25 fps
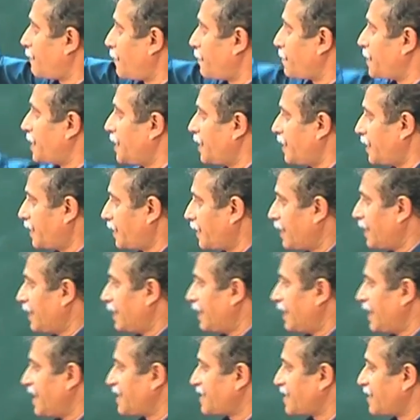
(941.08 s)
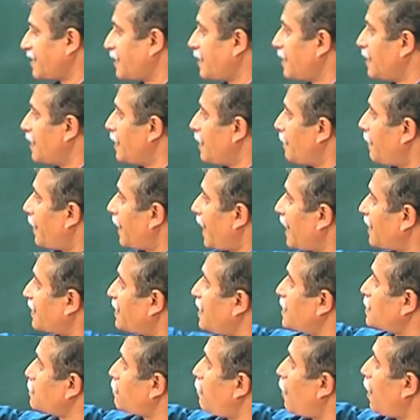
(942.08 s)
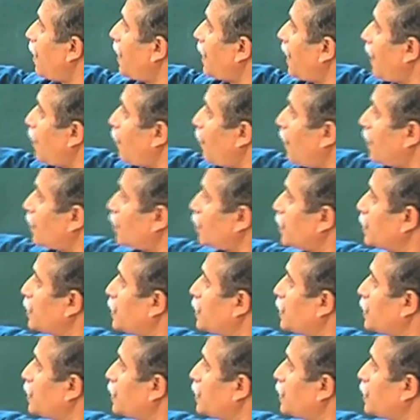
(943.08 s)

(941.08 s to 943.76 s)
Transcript: from here later. But at this point, I want to